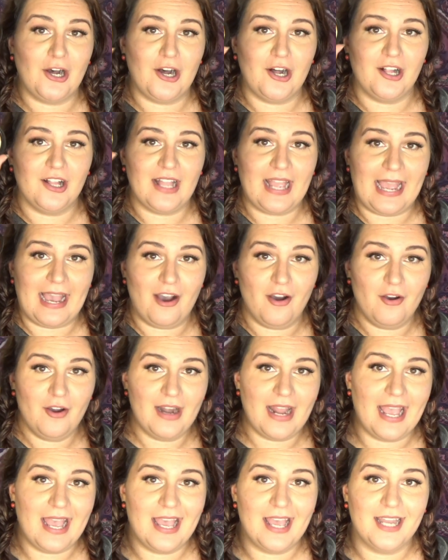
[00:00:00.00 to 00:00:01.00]
all
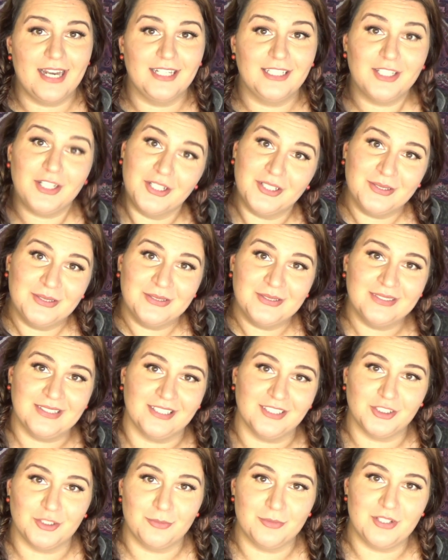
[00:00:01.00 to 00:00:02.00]
out and
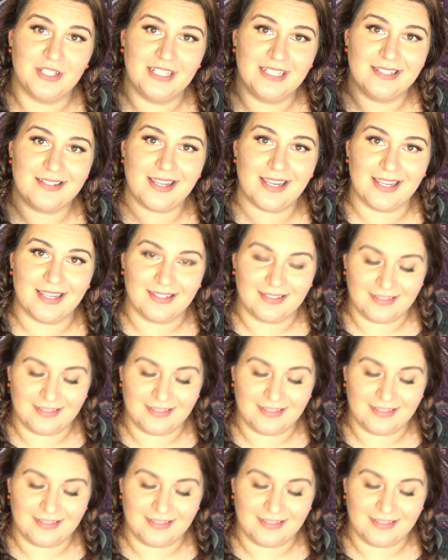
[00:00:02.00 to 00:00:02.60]
show them to you in a second.